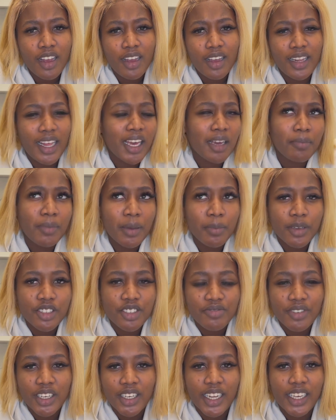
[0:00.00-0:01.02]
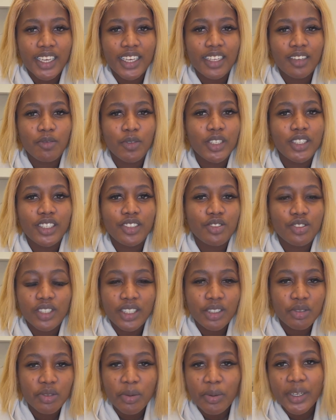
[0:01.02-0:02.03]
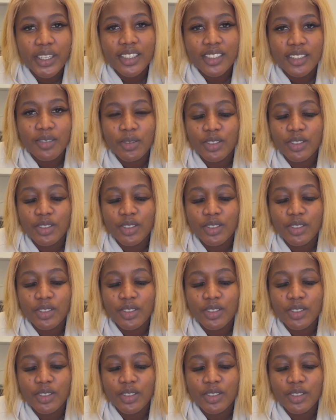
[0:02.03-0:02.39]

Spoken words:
like my best friend. Like, we're literally twins,